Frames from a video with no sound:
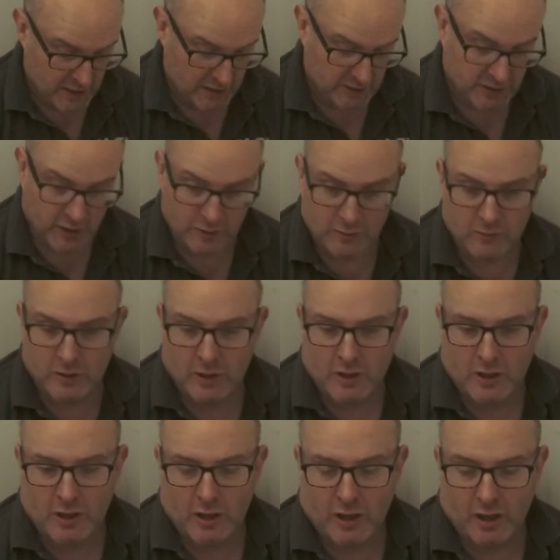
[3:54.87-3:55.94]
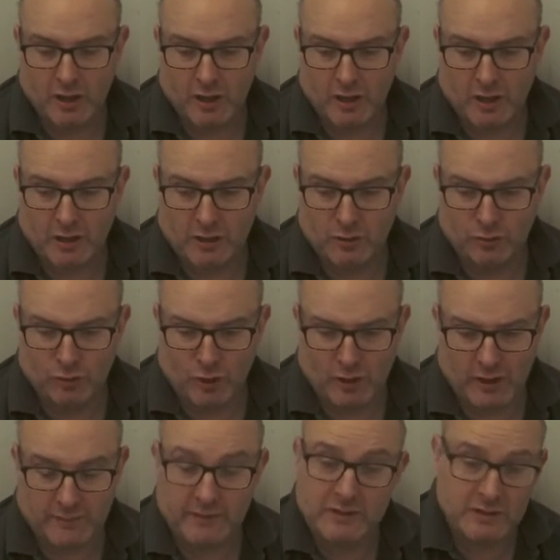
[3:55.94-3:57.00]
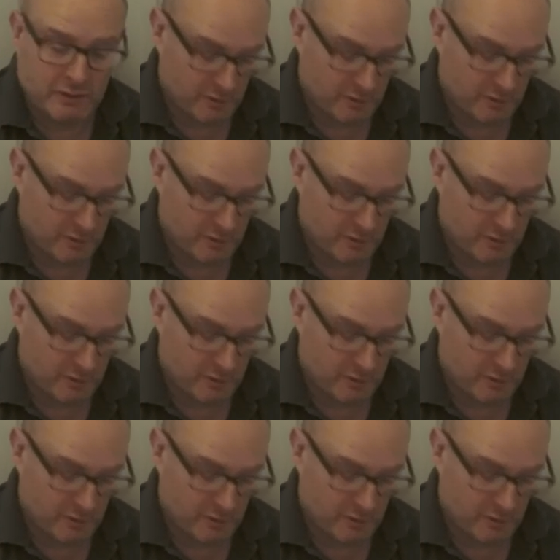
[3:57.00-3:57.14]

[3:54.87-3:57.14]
so you're not having to